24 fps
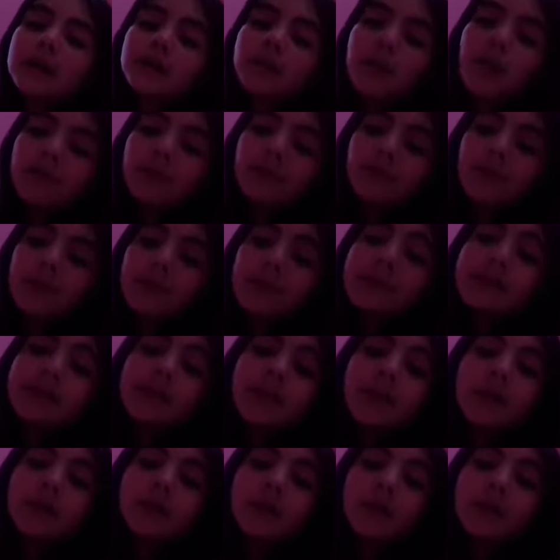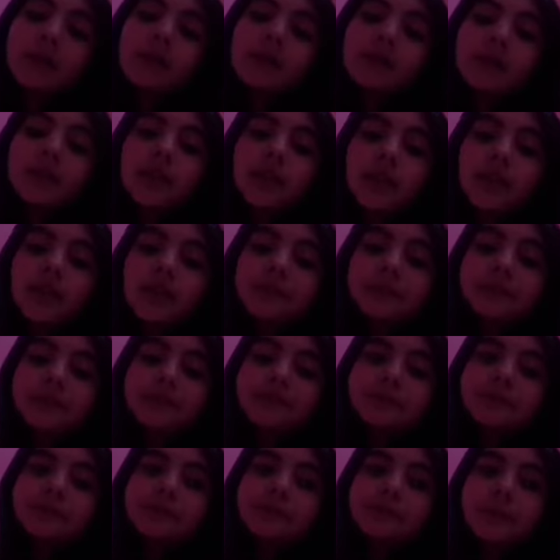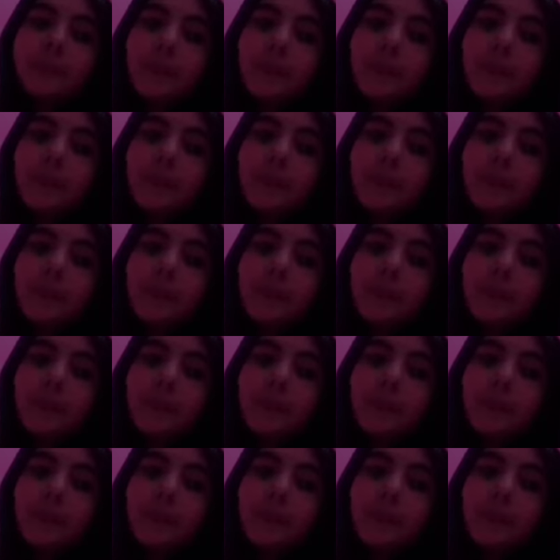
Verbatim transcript: I do have a few disclaimers. Um